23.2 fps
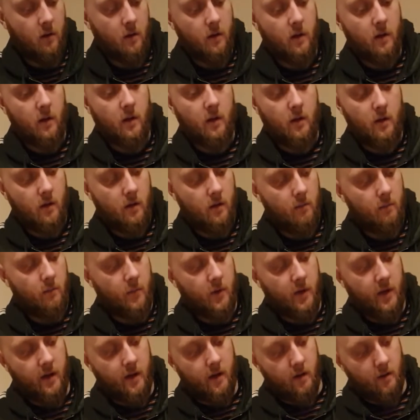
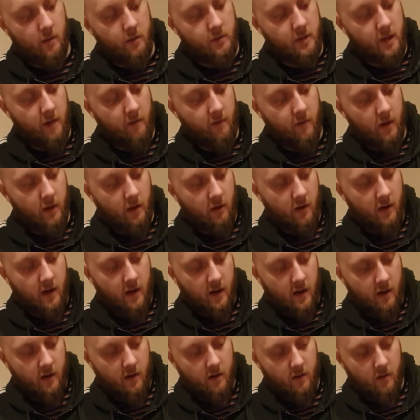But yeah, it was definitely a great
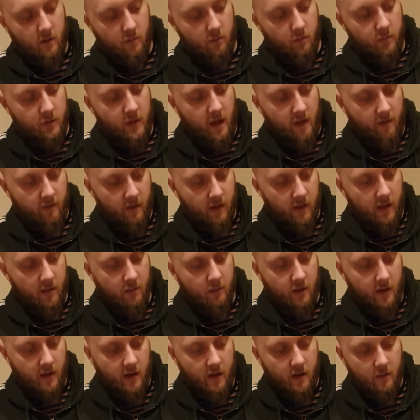card, and I'll definitely keep
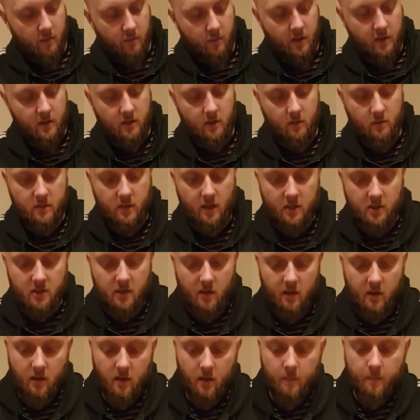playing it, because I was
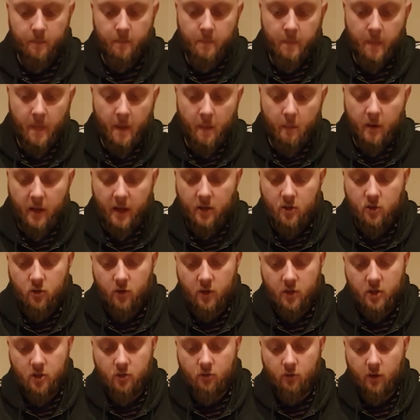actually playing 3
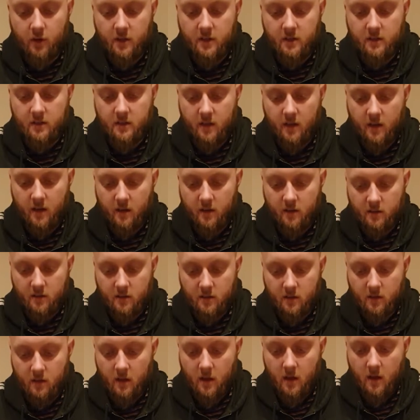strikes instead of
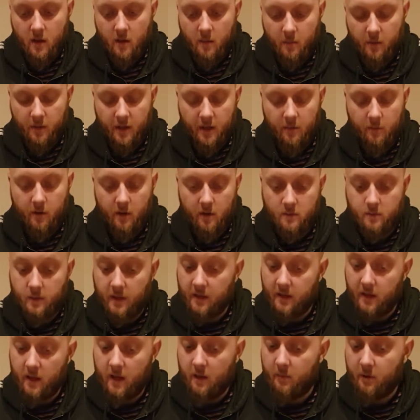this. But then when I was
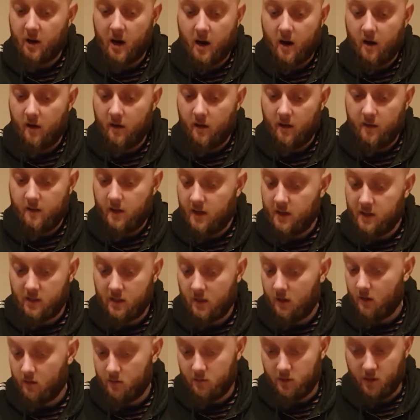playing the Ip card and
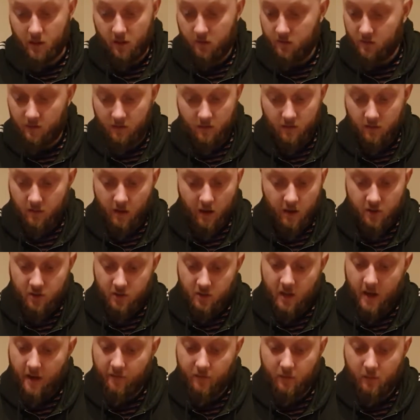testing, I was like, I just
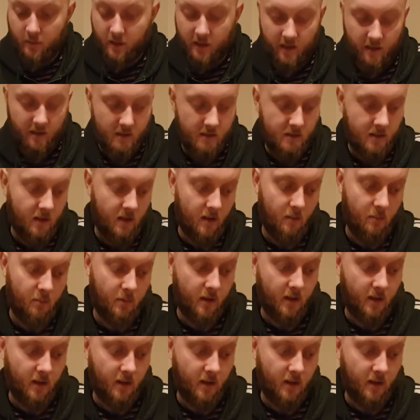have to play this and Ip.